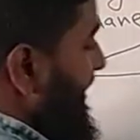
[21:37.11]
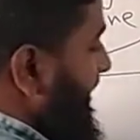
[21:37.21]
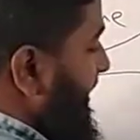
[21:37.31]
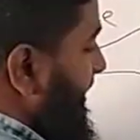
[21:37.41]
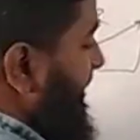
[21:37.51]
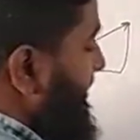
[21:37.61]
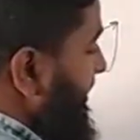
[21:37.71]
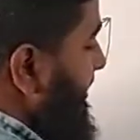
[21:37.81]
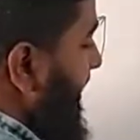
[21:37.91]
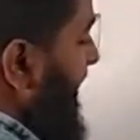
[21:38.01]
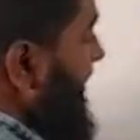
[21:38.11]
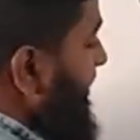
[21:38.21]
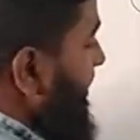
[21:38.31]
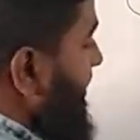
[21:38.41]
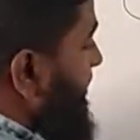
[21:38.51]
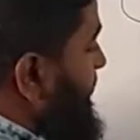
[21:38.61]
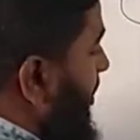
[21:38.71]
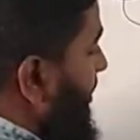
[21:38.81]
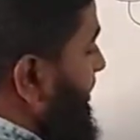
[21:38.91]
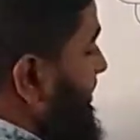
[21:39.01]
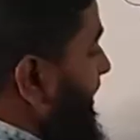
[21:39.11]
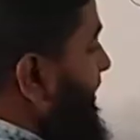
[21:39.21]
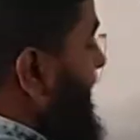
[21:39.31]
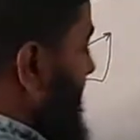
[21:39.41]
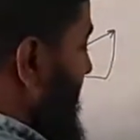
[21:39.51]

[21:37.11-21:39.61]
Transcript: in greater digit and a smaller digit and